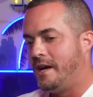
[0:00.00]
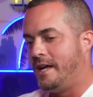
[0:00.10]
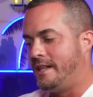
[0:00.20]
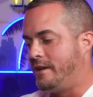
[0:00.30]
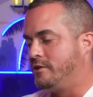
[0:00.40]

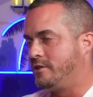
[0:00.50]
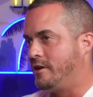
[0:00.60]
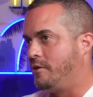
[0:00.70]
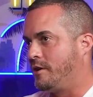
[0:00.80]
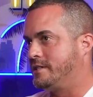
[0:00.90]
And then you start
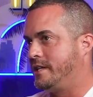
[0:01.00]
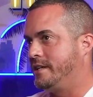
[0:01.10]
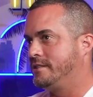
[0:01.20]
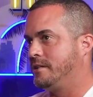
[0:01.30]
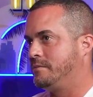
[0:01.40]

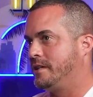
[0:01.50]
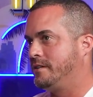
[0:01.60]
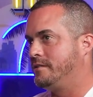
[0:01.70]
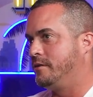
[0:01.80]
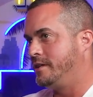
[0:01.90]
noticing
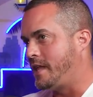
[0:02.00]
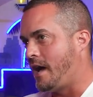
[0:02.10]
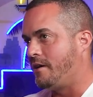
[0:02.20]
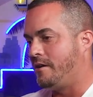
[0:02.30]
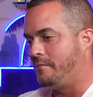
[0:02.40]
something going
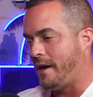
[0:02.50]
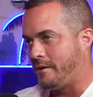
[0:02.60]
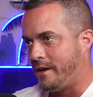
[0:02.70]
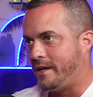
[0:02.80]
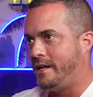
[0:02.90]
down, a little bad
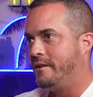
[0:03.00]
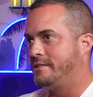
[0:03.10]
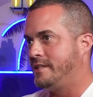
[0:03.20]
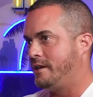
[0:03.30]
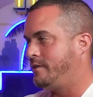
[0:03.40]
grade here,
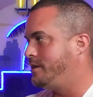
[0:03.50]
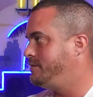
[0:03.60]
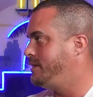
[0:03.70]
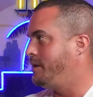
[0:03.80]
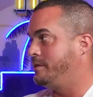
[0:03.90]
etc.
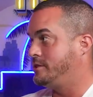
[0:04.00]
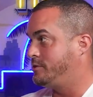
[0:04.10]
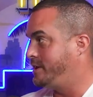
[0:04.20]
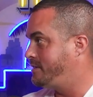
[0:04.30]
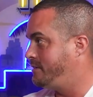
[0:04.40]
I went
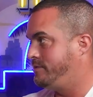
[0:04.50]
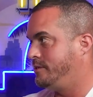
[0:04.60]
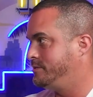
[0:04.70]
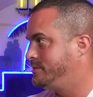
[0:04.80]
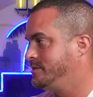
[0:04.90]
straight to the
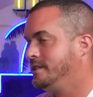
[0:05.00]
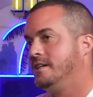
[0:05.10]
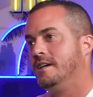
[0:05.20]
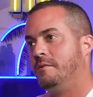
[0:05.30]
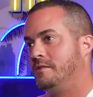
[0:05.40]
phone.
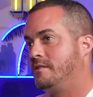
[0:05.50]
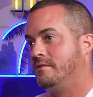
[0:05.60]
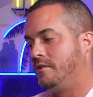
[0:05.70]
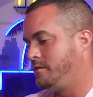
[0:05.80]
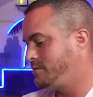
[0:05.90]
Went to the
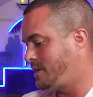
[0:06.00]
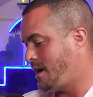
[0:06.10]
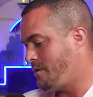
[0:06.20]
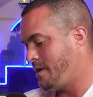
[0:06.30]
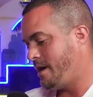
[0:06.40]
phone,
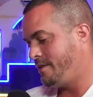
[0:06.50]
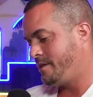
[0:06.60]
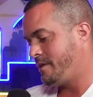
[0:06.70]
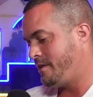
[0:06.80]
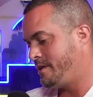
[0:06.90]
read
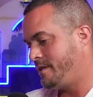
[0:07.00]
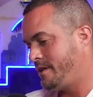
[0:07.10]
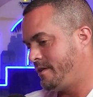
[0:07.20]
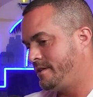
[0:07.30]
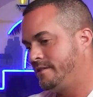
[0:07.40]

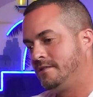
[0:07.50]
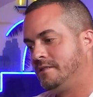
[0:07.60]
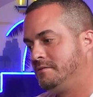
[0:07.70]
everything.